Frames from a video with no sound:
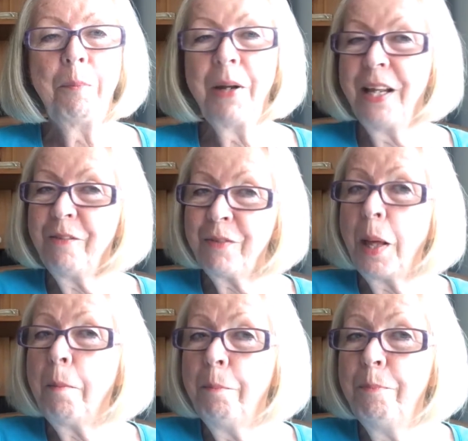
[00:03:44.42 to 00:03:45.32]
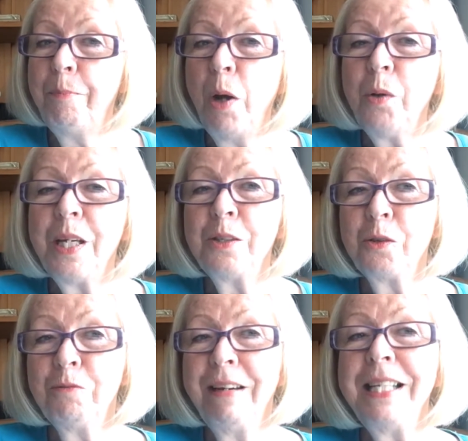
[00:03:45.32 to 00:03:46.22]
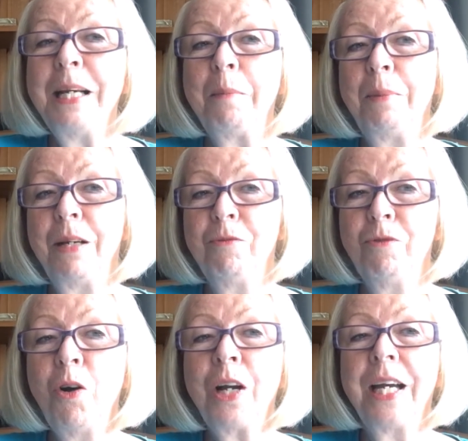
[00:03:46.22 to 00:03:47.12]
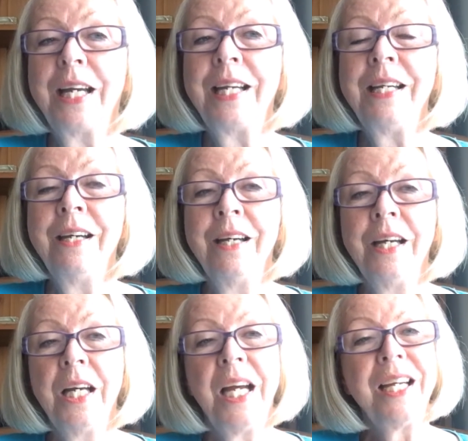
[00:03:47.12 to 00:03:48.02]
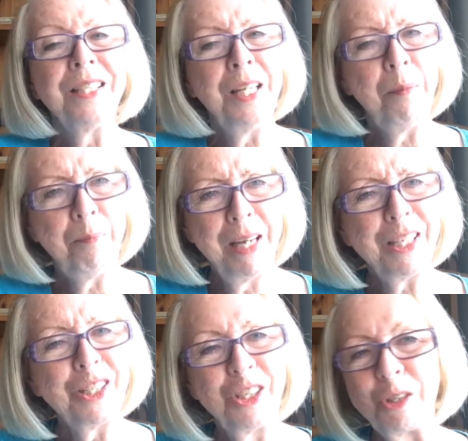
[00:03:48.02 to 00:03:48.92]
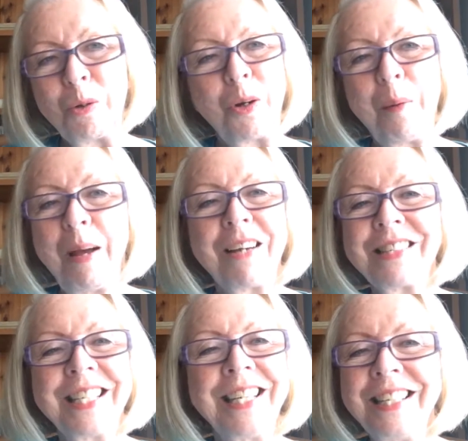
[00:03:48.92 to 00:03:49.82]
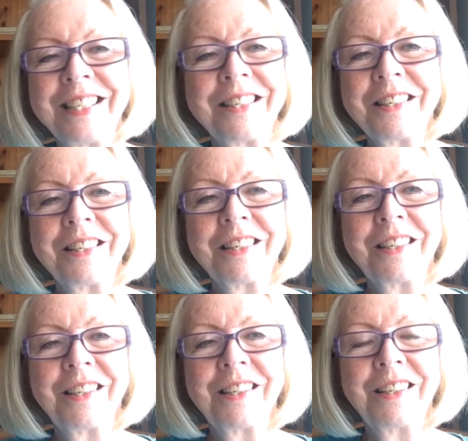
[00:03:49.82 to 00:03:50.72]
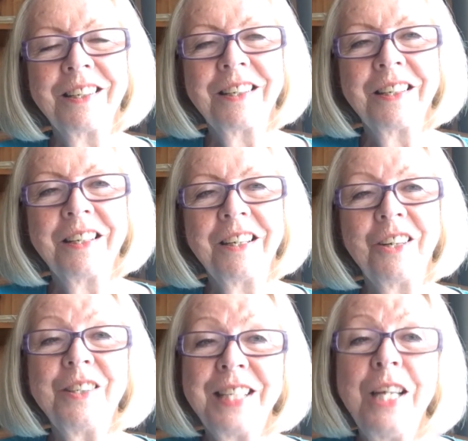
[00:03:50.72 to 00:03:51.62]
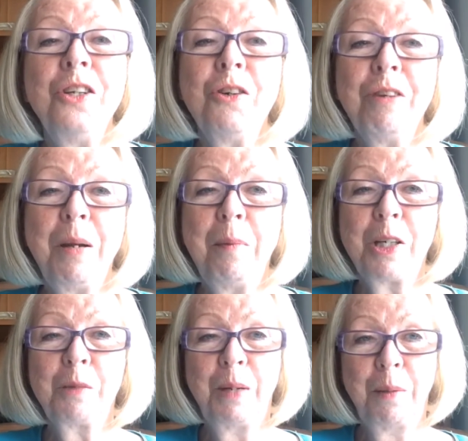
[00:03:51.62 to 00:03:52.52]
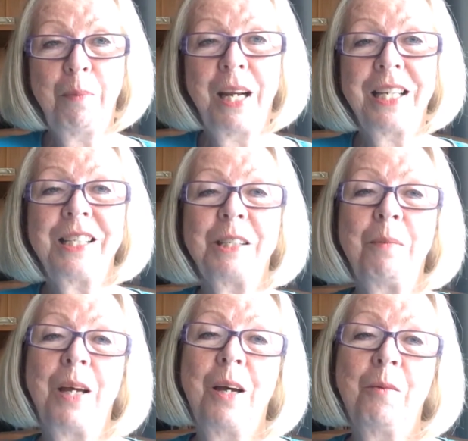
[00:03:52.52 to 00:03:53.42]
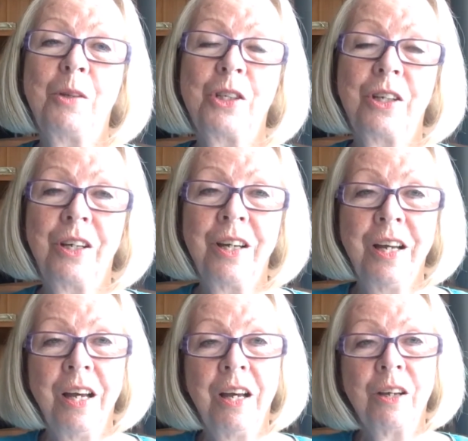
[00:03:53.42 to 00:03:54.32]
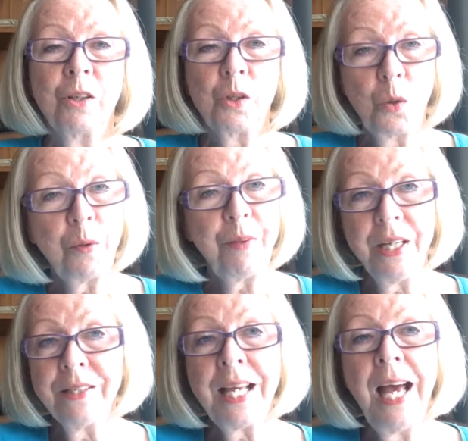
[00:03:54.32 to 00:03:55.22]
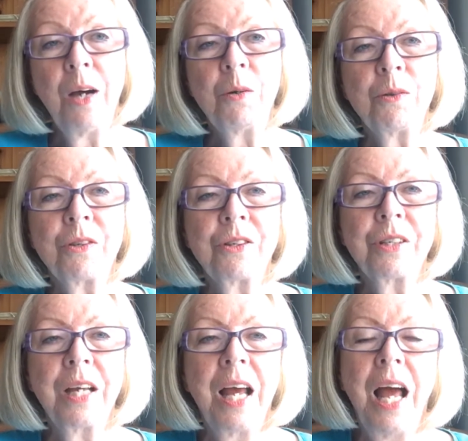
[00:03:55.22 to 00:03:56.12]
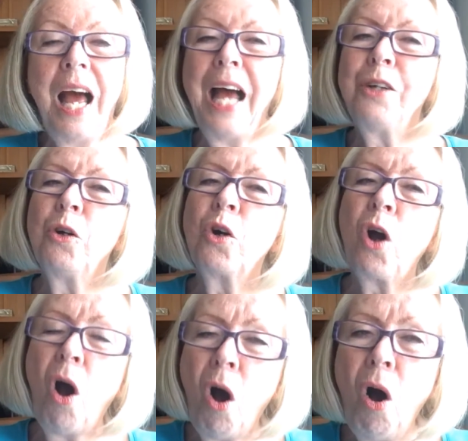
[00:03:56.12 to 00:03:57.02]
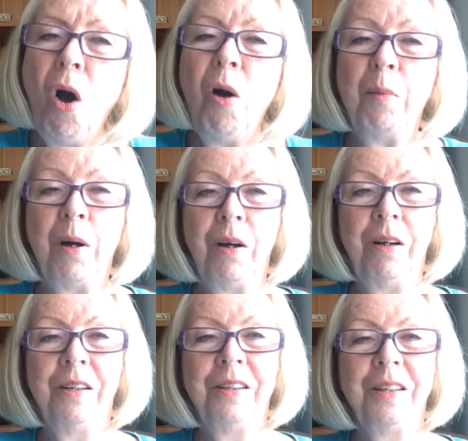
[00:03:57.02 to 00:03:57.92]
But if that boat is already a bit rocky, isn't it better to talk about it? Because then you're in a much better place to be able to sort things out, and you're calmer.